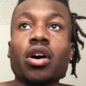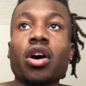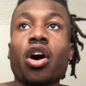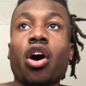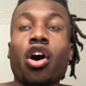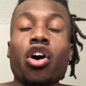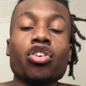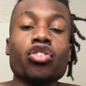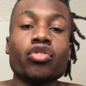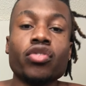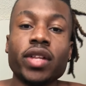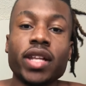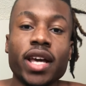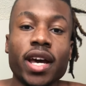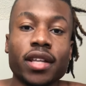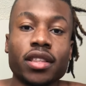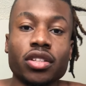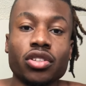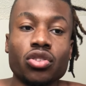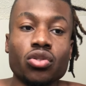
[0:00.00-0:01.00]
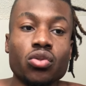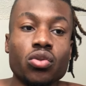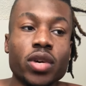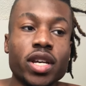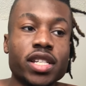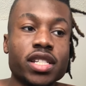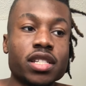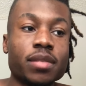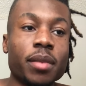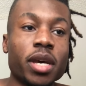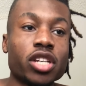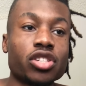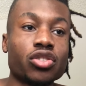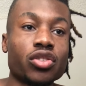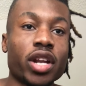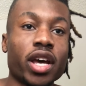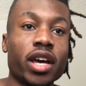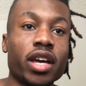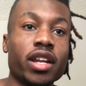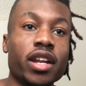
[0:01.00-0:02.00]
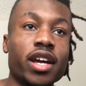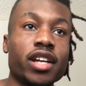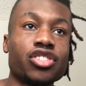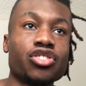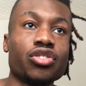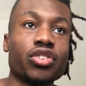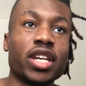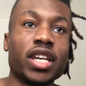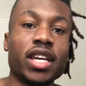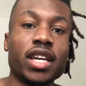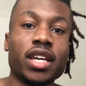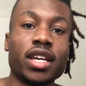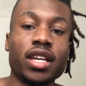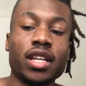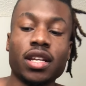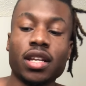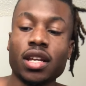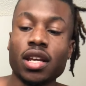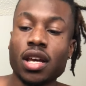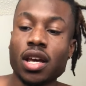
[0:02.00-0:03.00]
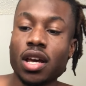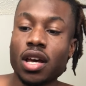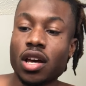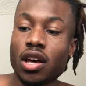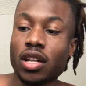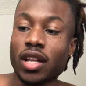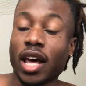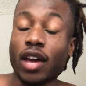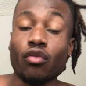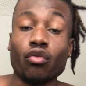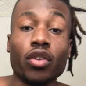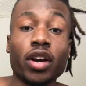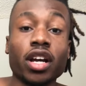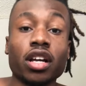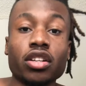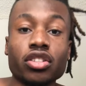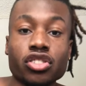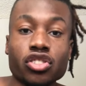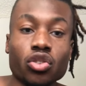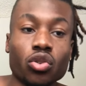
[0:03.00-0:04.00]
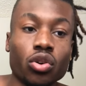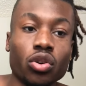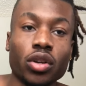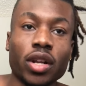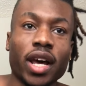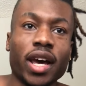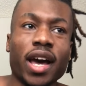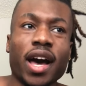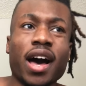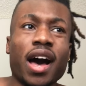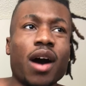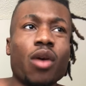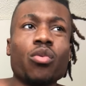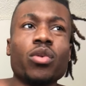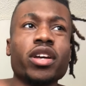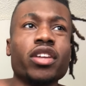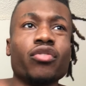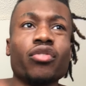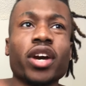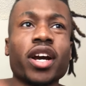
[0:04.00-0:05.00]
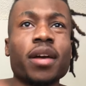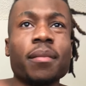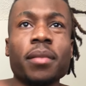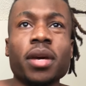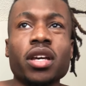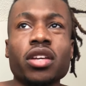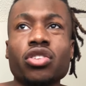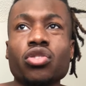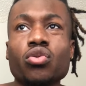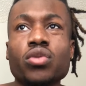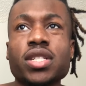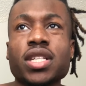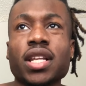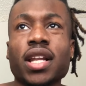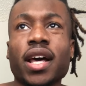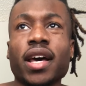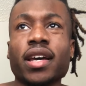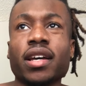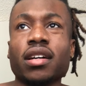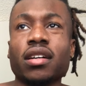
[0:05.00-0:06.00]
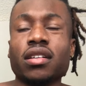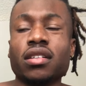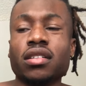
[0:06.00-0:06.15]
All you really have to do is just make sure that you're getting like regular soil. Like I wouldn't recommend using like